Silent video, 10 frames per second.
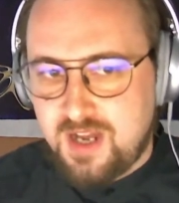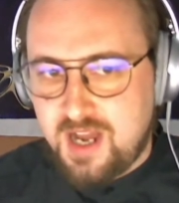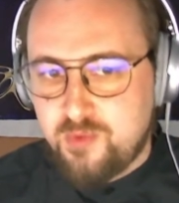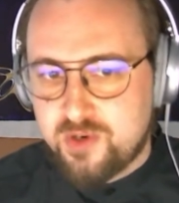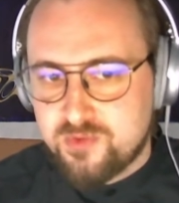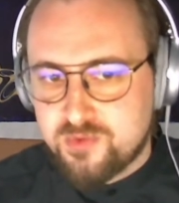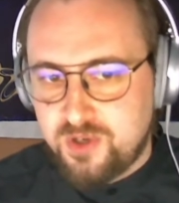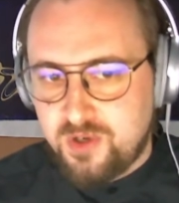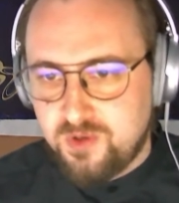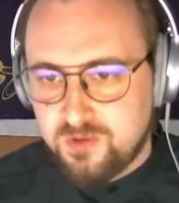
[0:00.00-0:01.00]
our
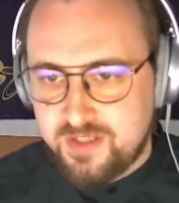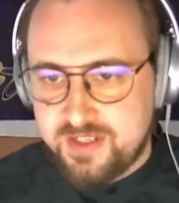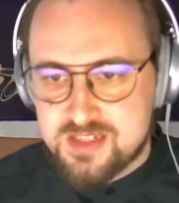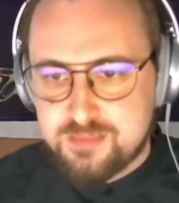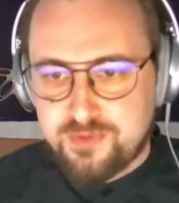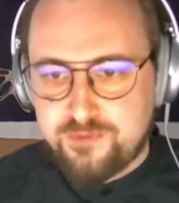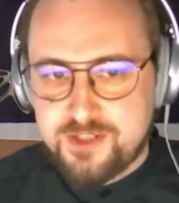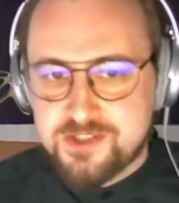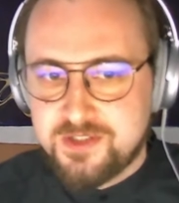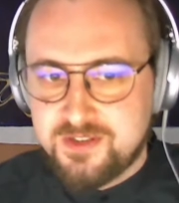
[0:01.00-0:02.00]
role as
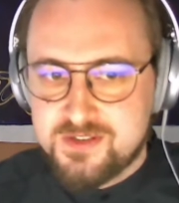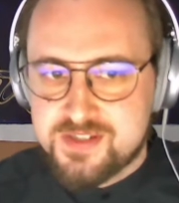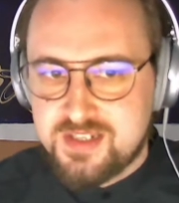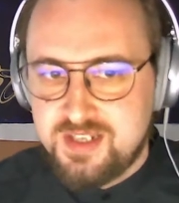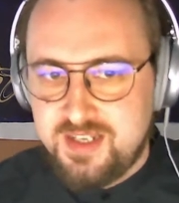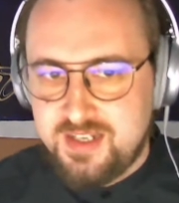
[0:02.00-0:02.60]
professionals,